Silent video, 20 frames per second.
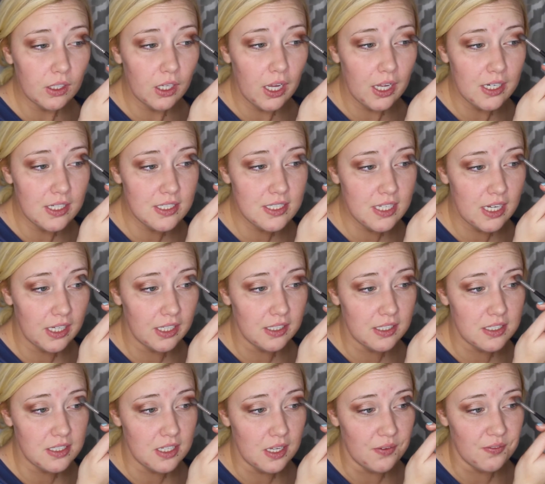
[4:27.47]
kind of staying in
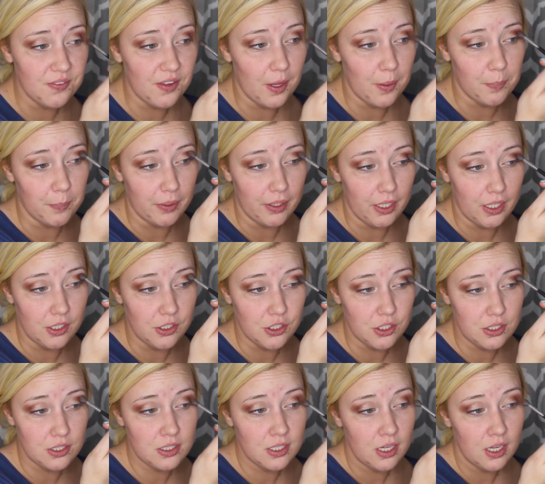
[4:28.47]
the same family, and
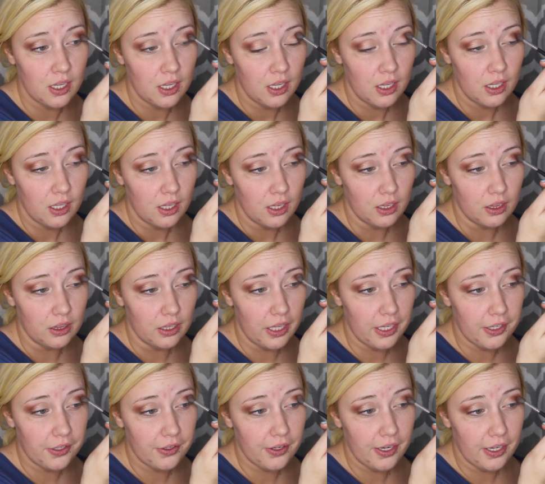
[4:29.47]
just
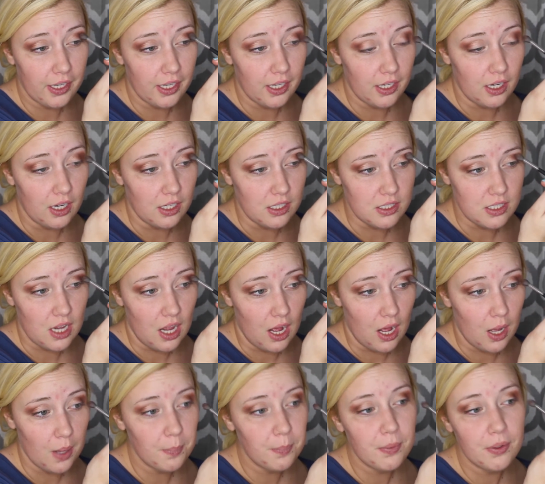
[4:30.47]
layering it on
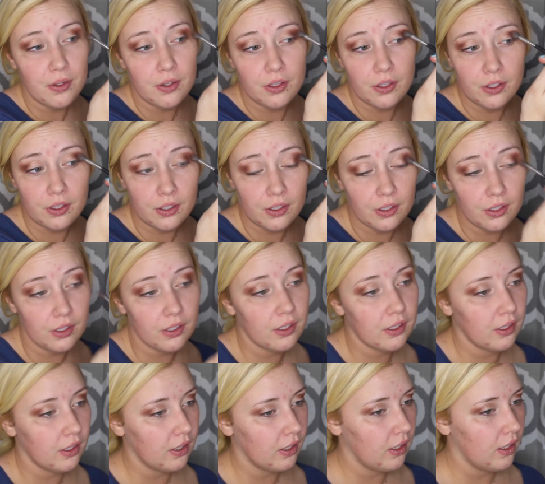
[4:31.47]
top
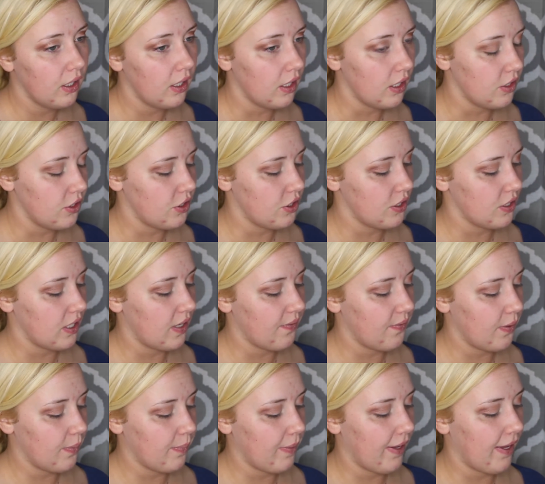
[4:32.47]
and just
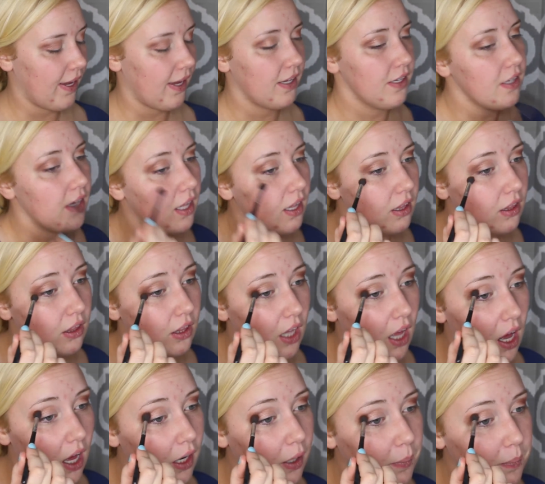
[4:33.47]
giving my eye a
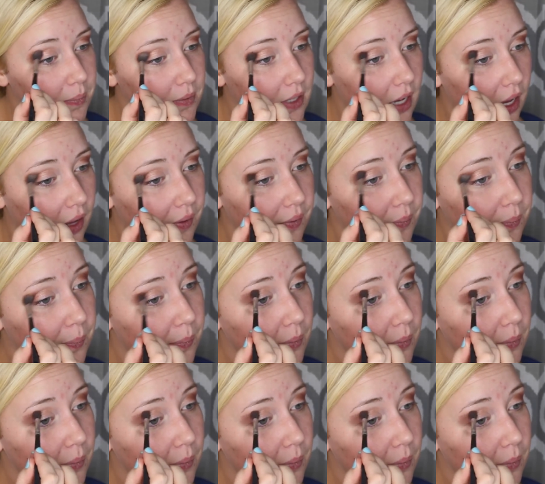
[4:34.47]
lot of depth.